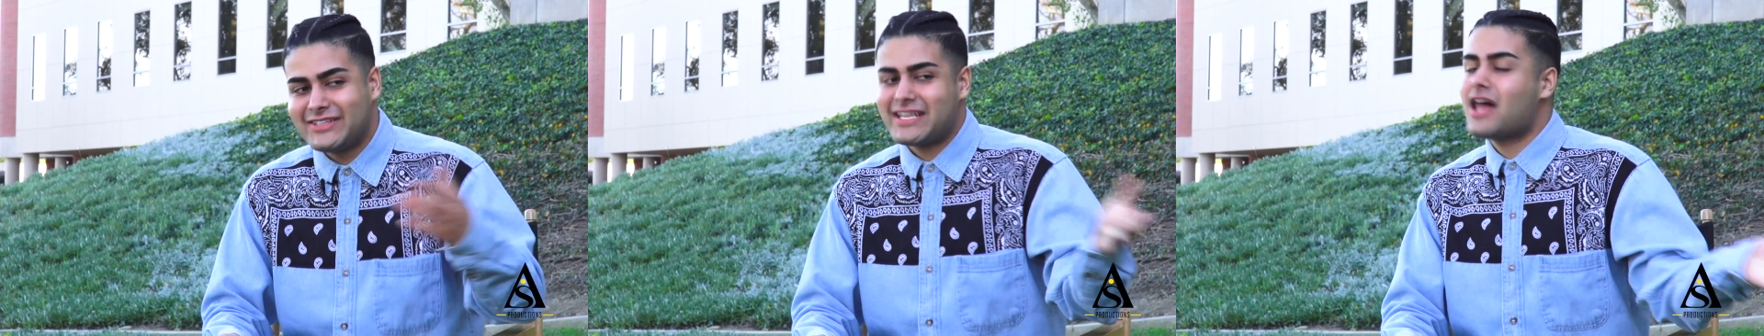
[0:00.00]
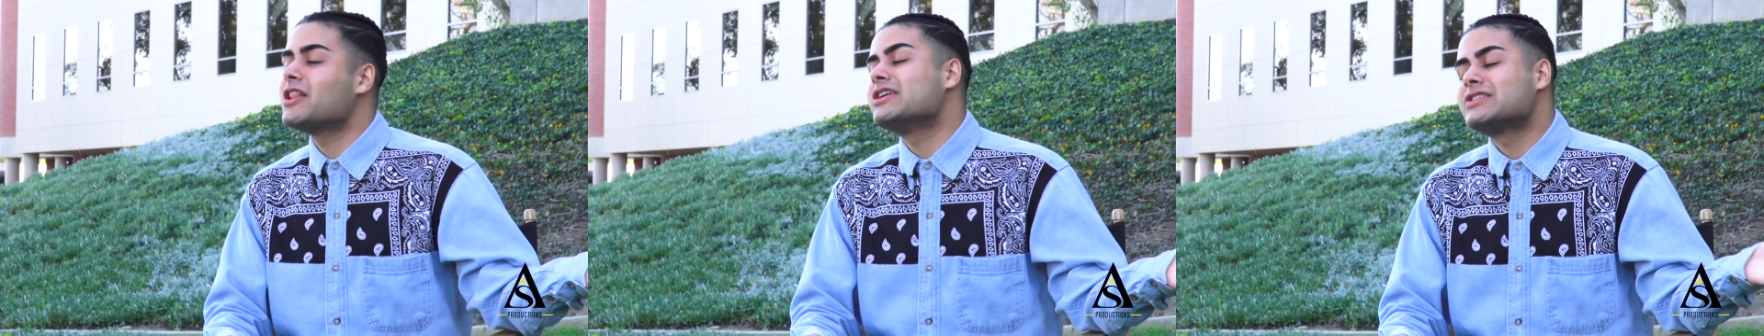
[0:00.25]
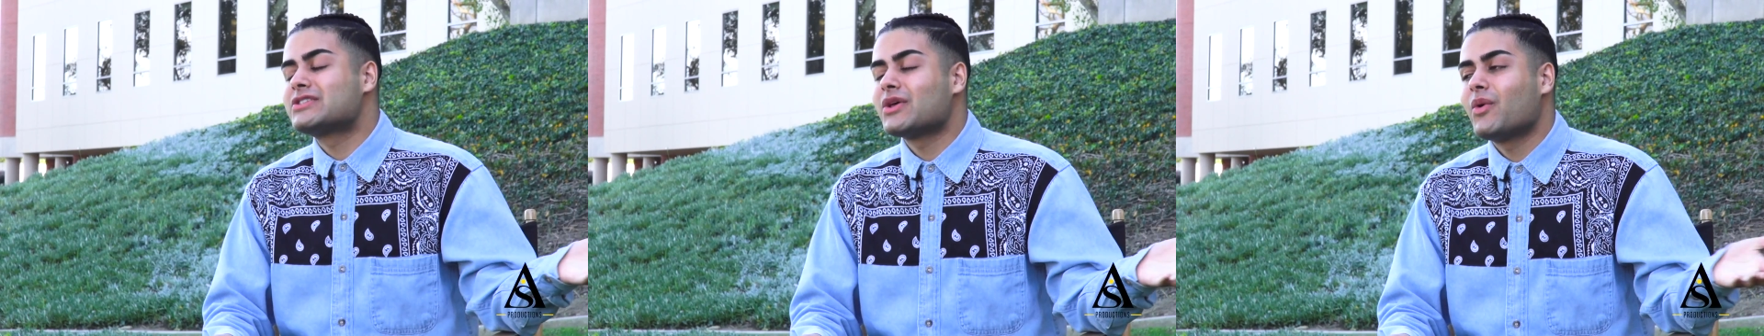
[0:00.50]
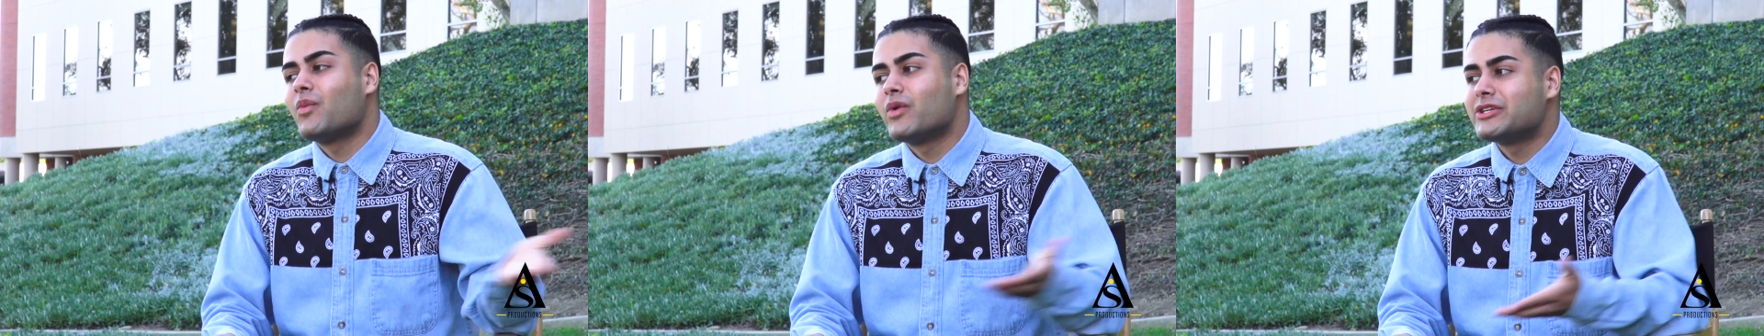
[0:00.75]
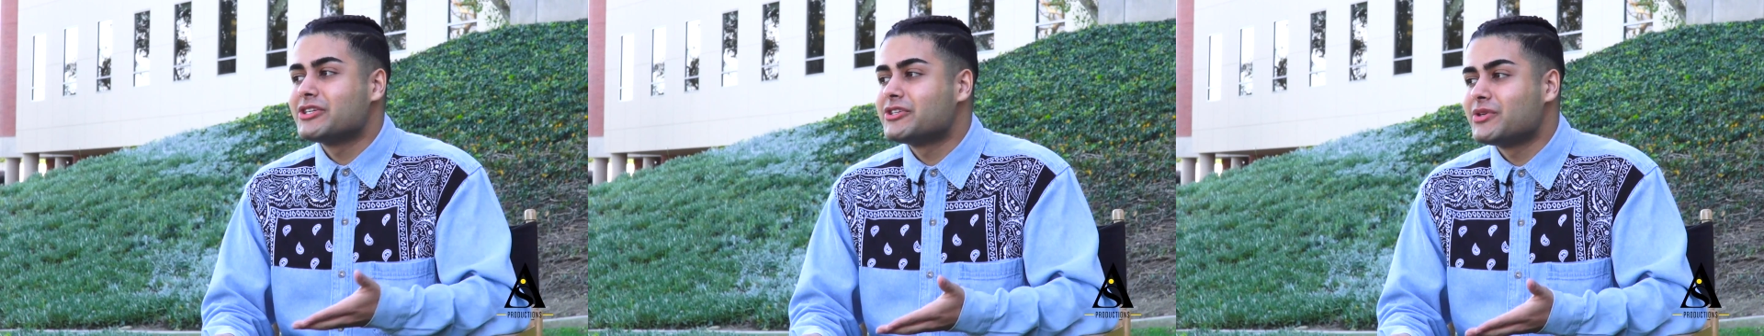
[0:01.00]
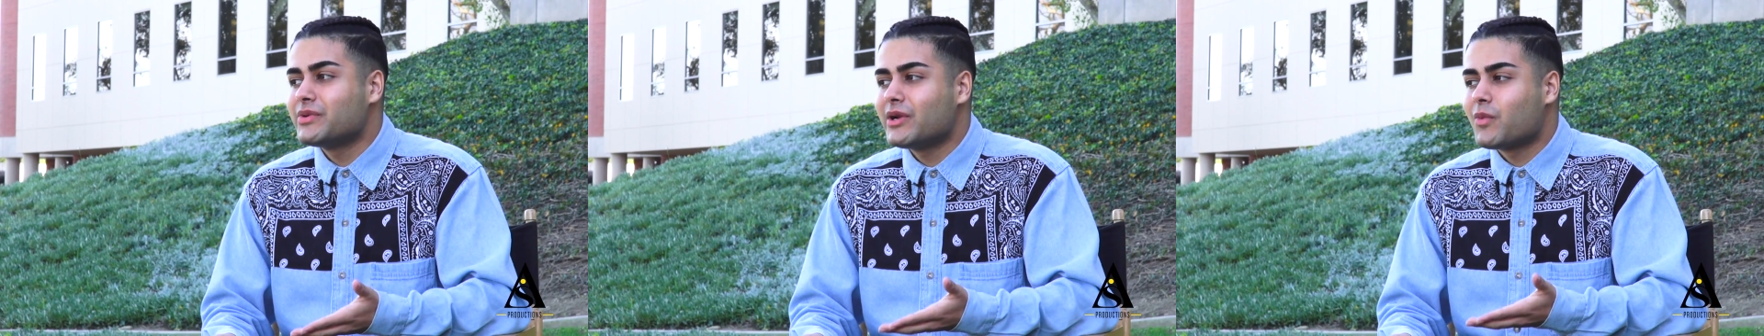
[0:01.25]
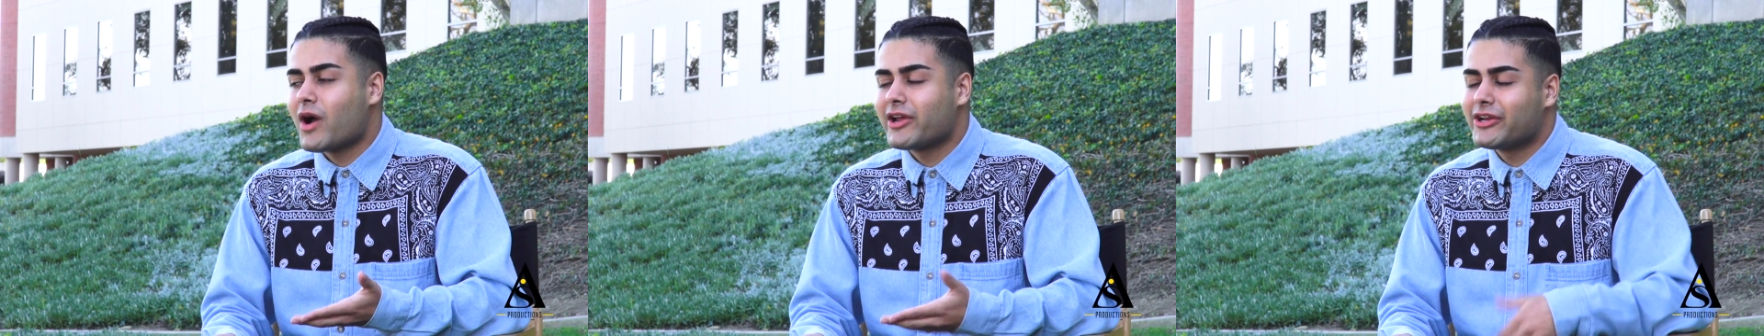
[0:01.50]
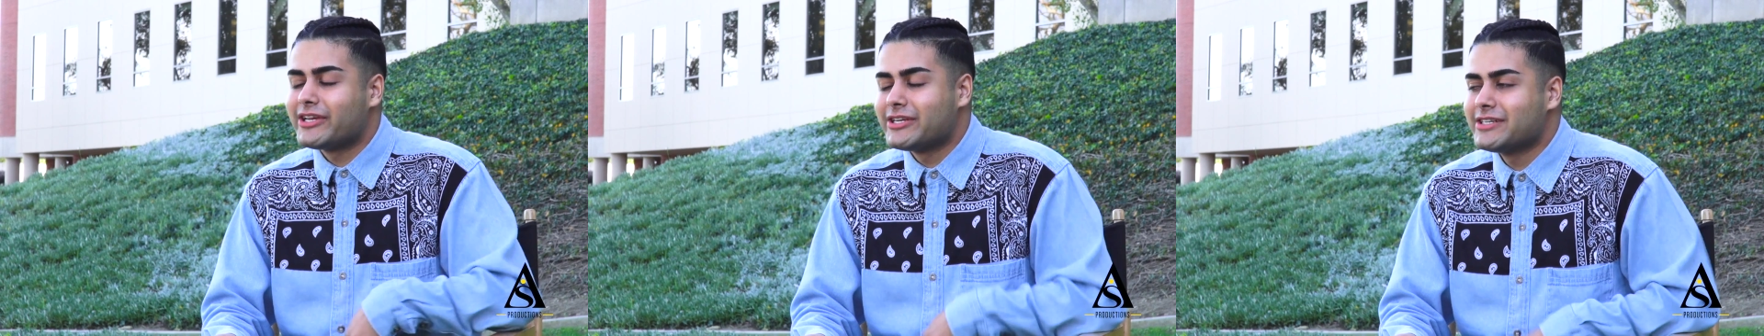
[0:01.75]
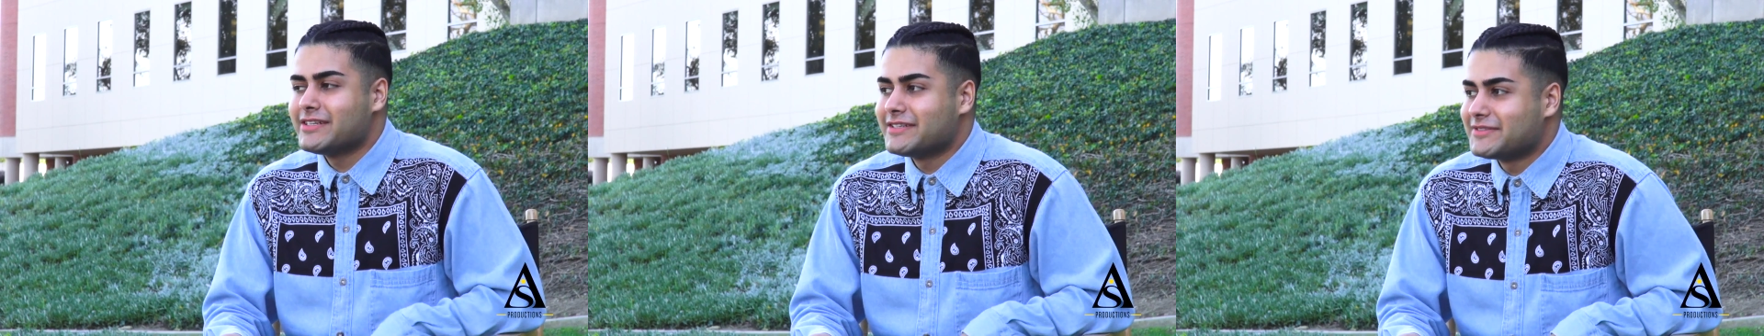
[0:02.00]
Can you tell us what you're doing and why you're here?